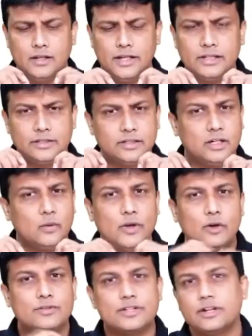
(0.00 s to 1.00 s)
In third
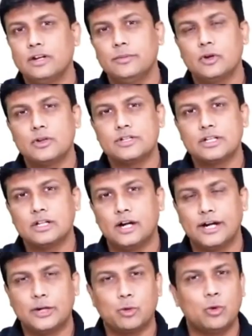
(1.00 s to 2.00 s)
week of general embryology,
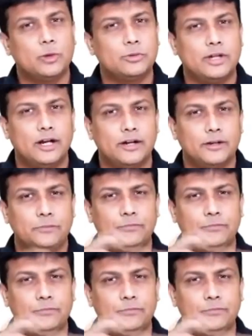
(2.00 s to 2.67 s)
I told you that